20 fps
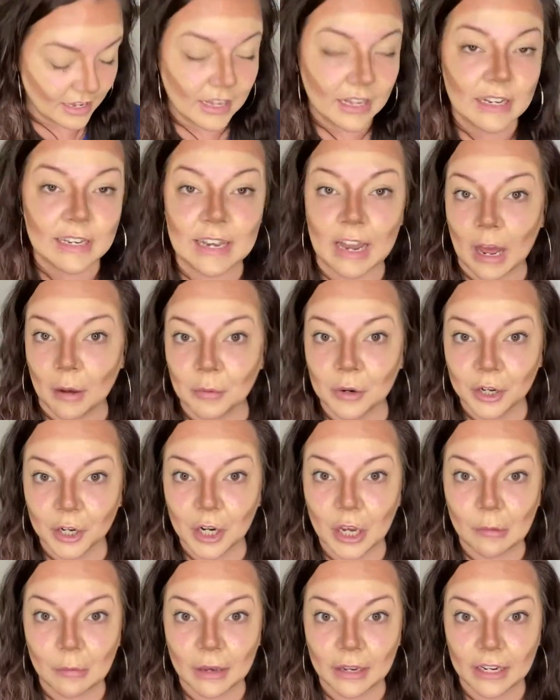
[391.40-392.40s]
now I'm gonna
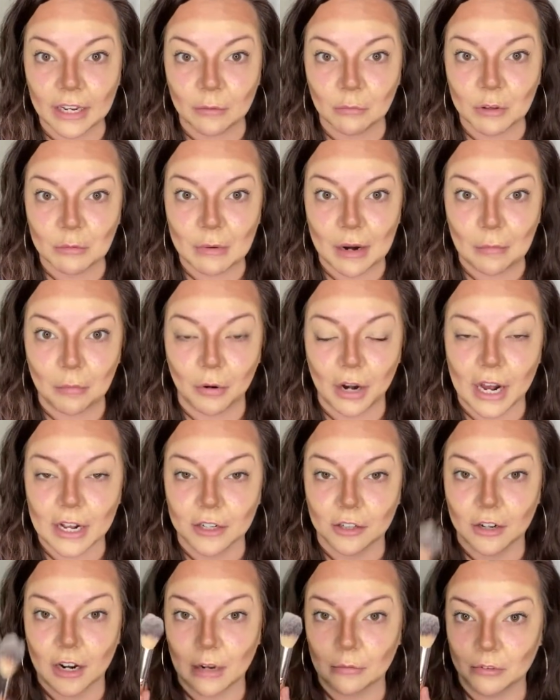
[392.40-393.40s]
go back in with my
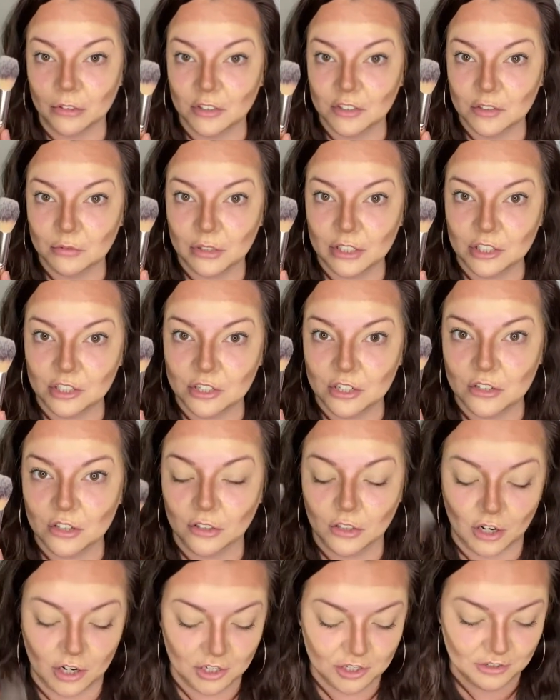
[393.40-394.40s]
brightener. I'm gonna switch to the
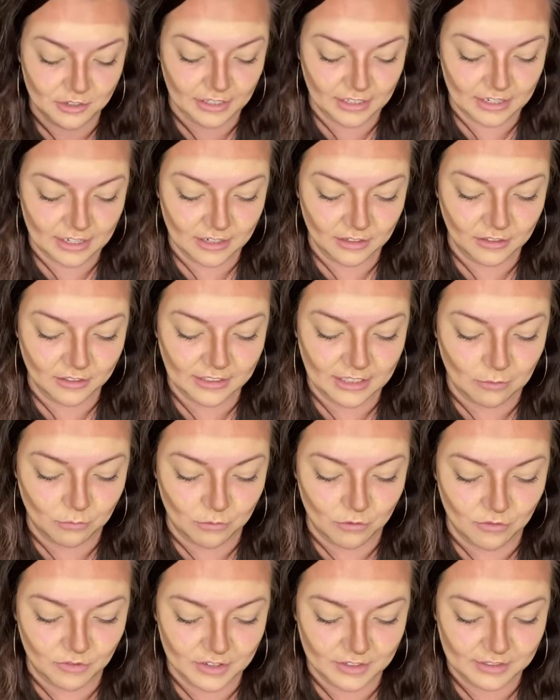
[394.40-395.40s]
larger end because I
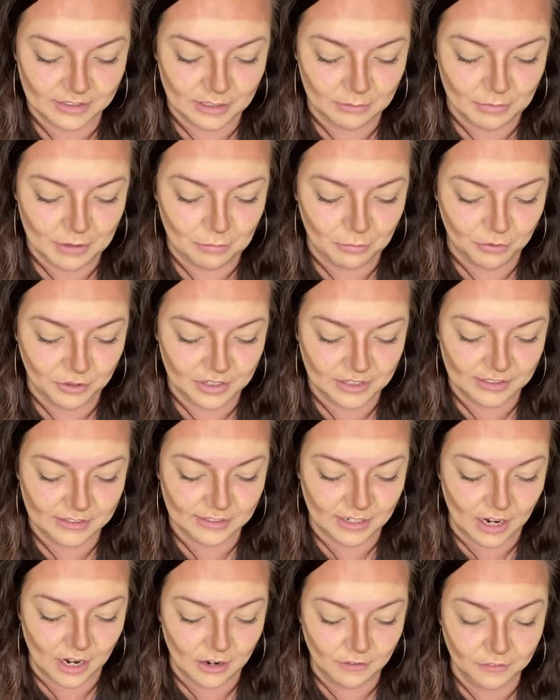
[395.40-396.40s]
want this to be pretty
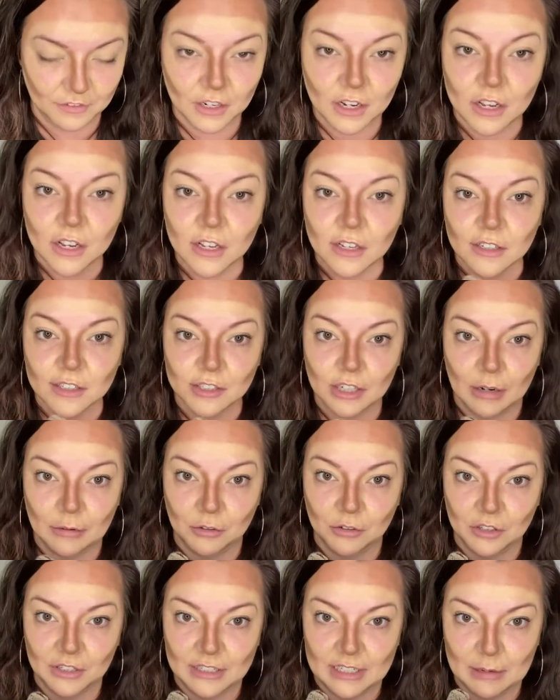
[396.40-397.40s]
soft. So I'm
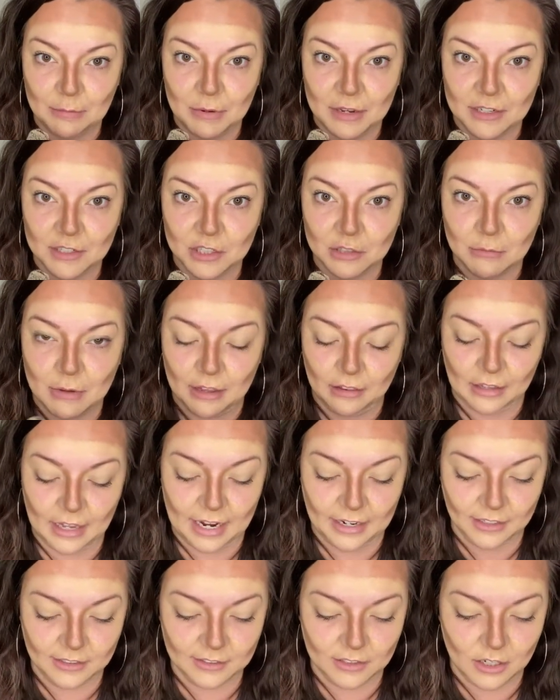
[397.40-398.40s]
gonna dip into my
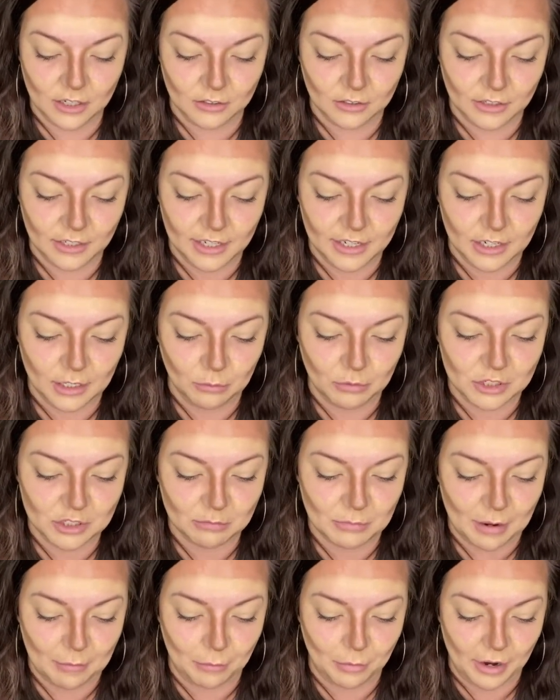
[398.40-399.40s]
lightest color here, which is
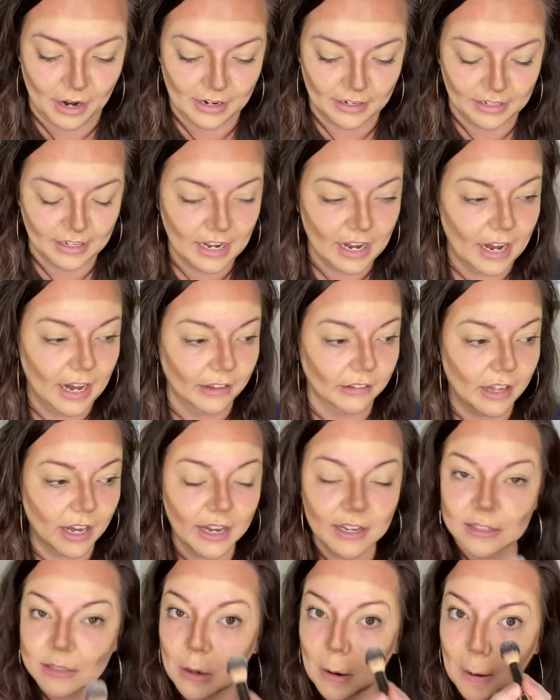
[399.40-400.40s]
my brightening highlight.